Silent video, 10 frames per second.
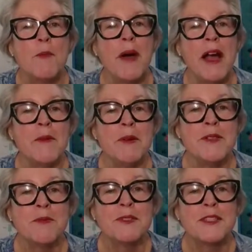
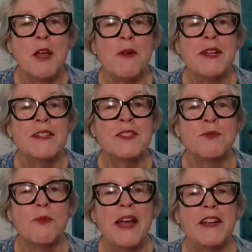Barbara's sewing a
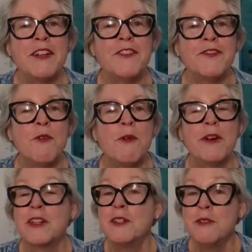sweater
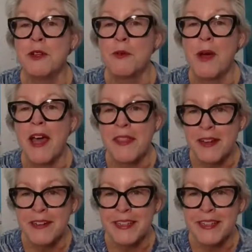for cooler weather.